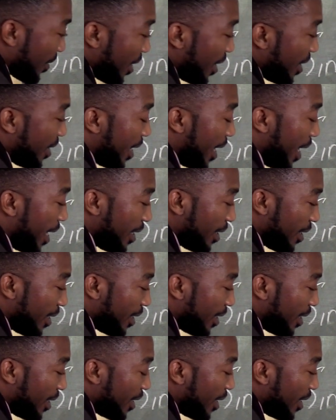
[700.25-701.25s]
and then
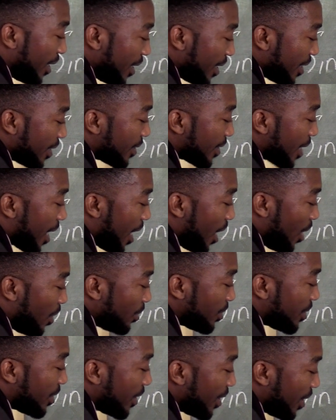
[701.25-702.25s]

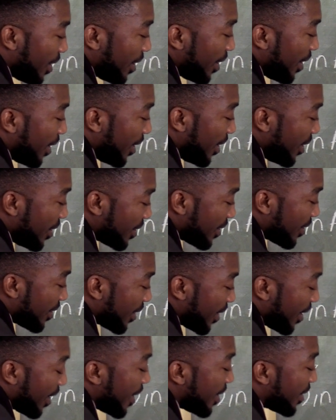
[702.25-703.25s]
south, east,
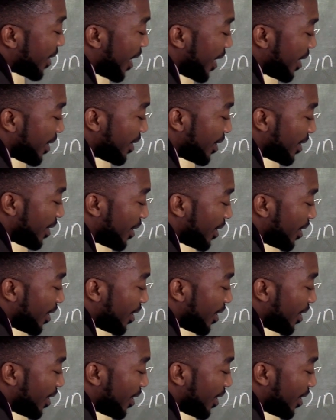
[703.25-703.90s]
and then